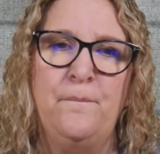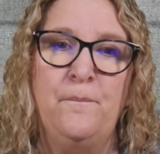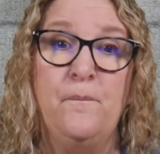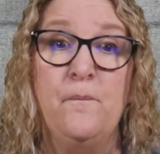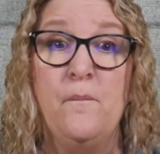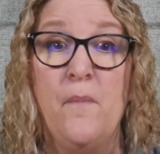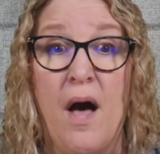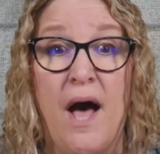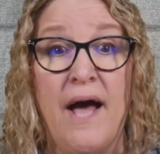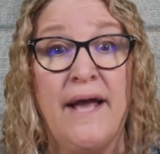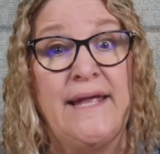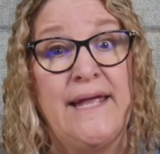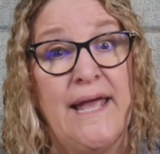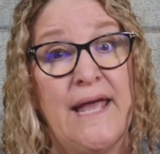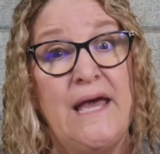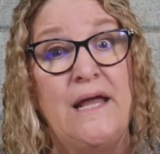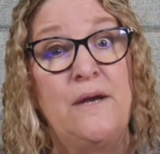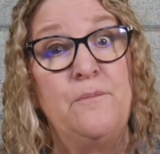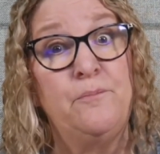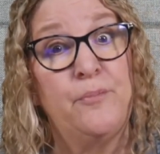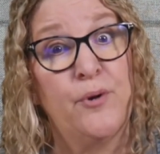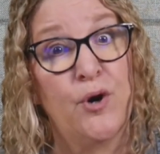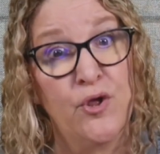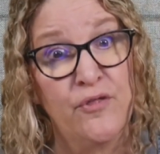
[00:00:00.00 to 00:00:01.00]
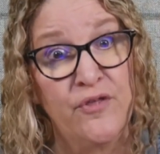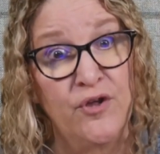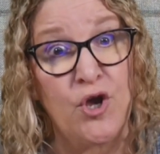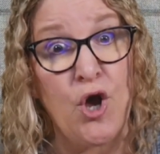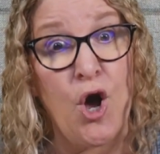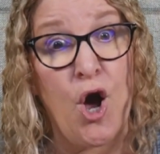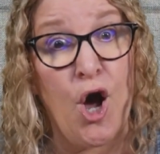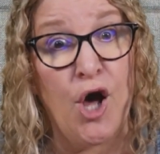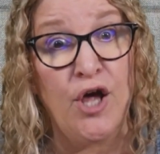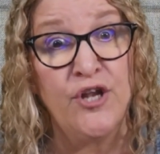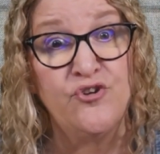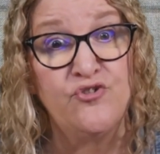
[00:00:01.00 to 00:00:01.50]
again, per the
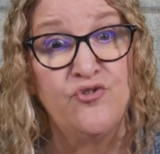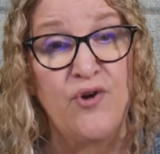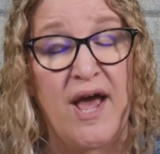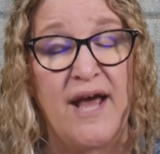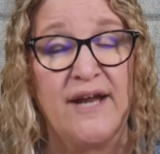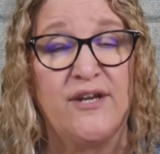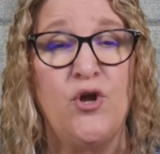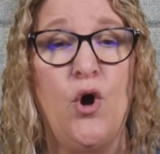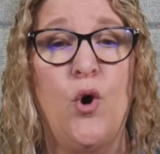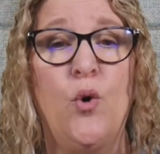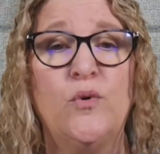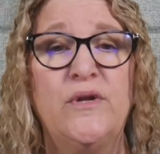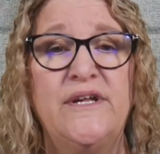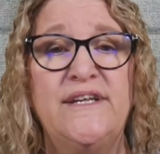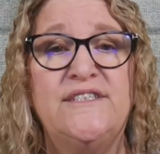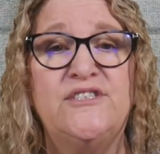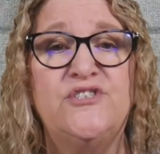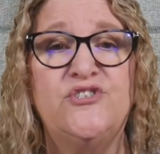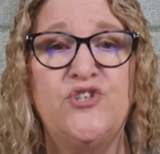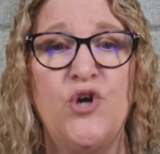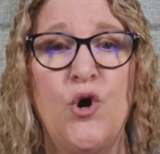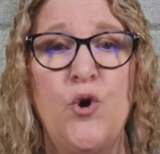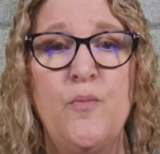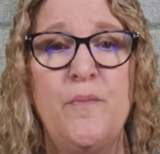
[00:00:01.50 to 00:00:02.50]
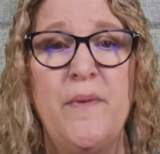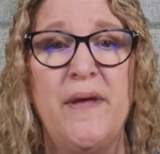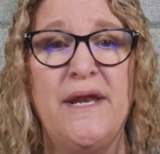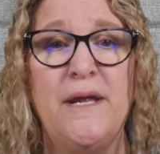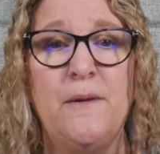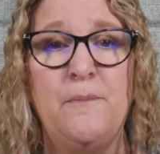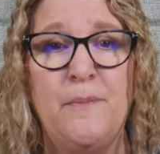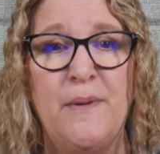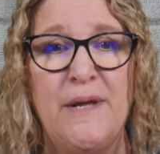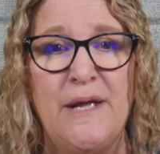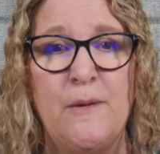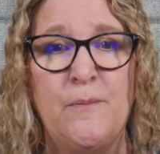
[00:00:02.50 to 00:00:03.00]
contract, only so
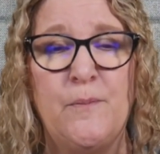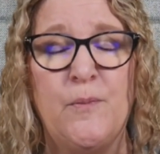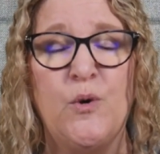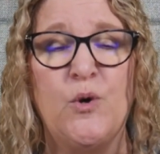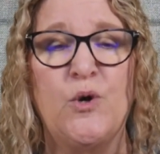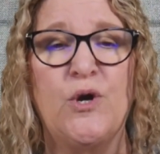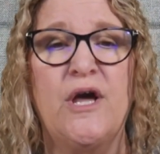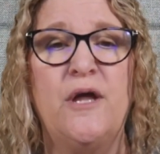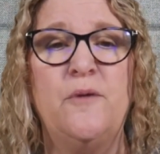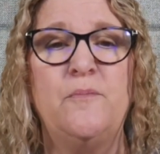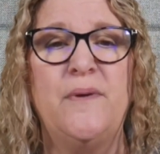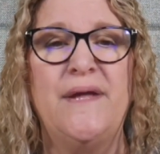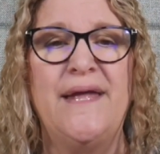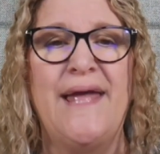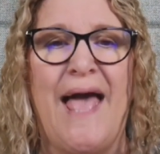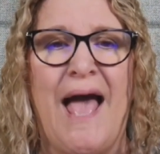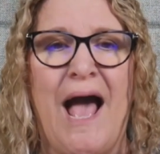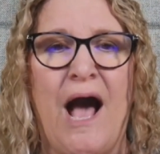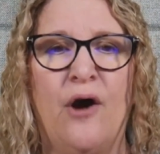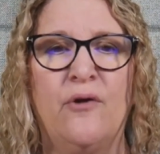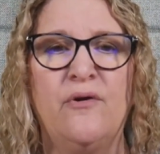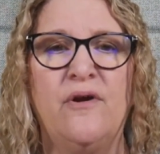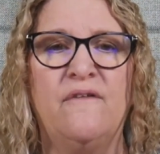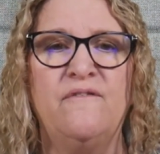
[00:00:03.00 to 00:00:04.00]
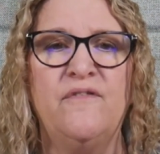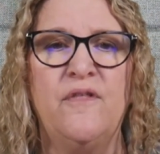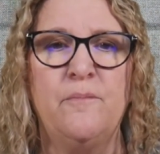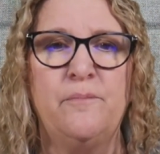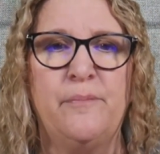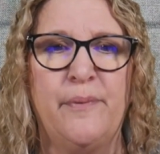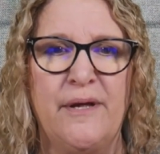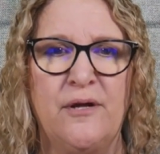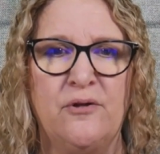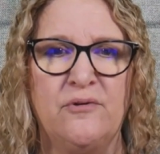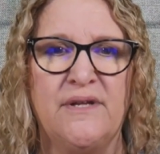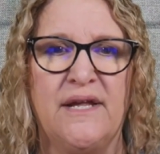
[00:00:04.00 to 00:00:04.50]
many people can be out of the
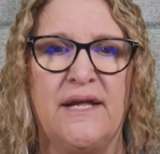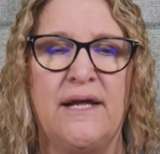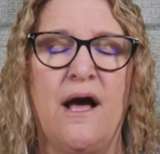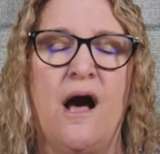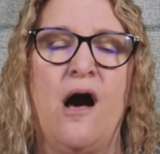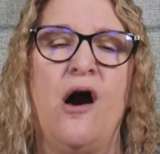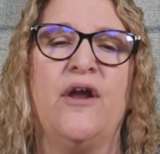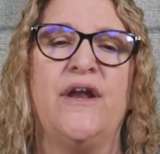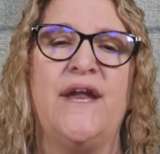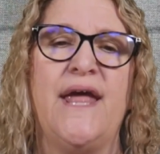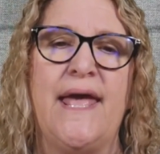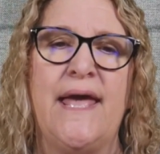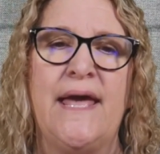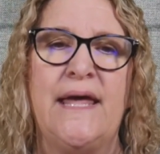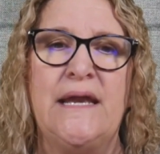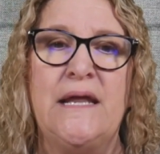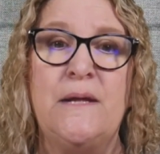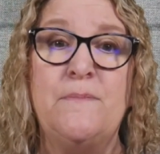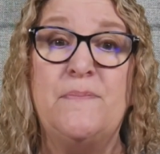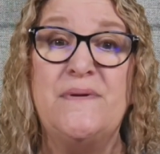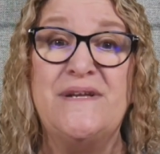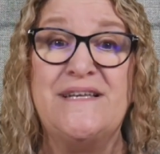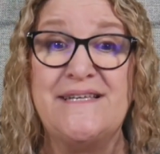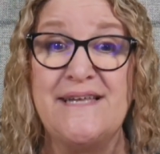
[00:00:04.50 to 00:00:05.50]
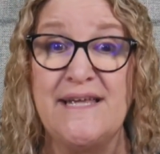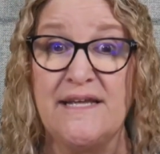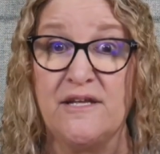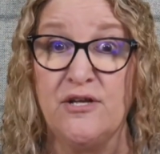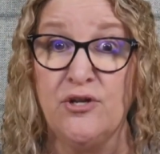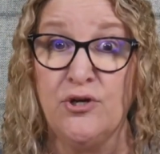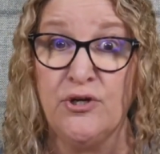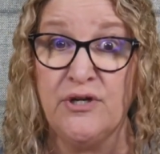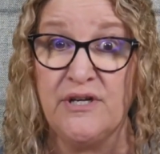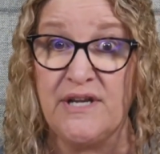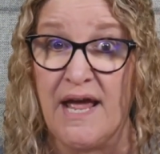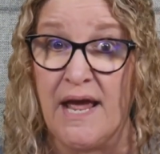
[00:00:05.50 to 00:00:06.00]
building on any
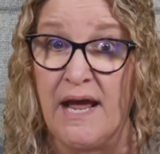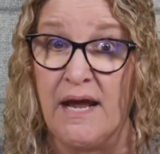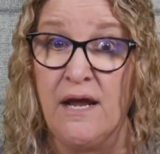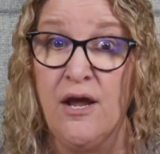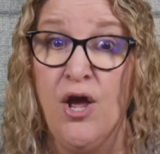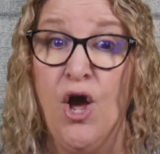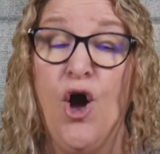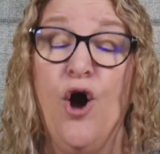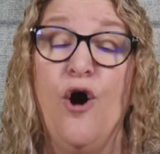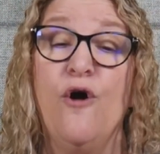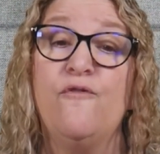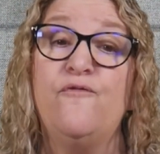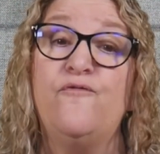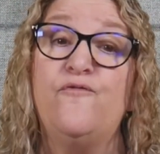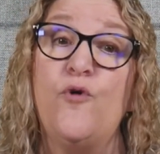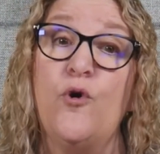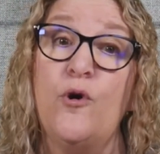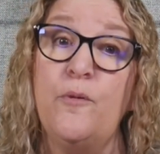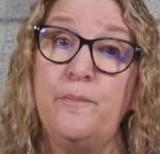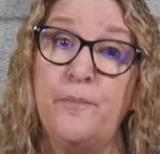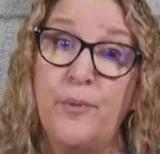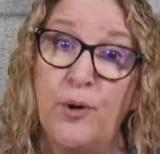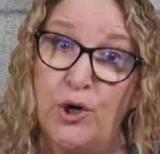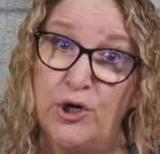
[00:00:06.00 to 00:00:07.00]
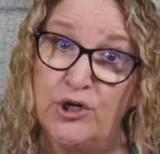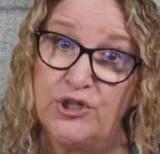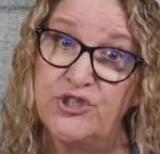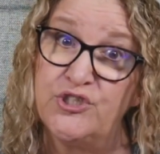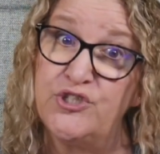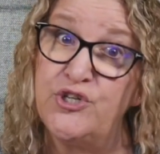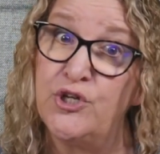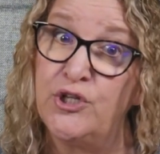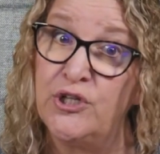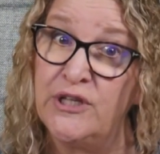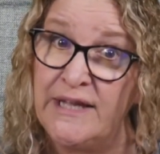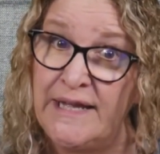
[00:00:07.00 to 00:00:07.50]
particular day for
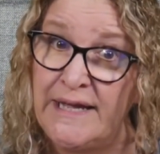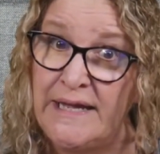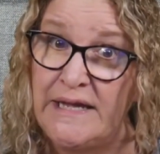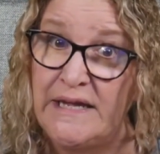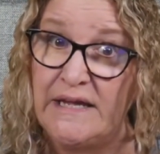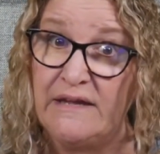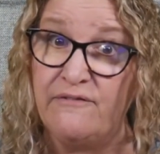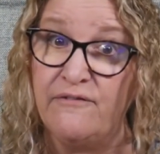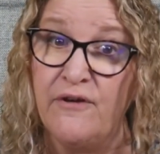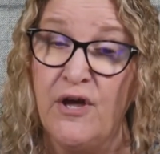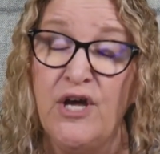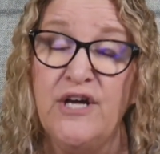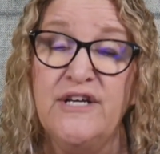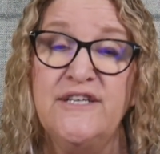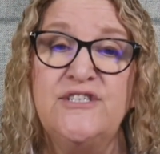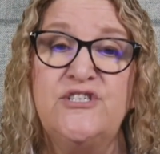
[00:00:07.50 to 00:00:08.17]
personal leave.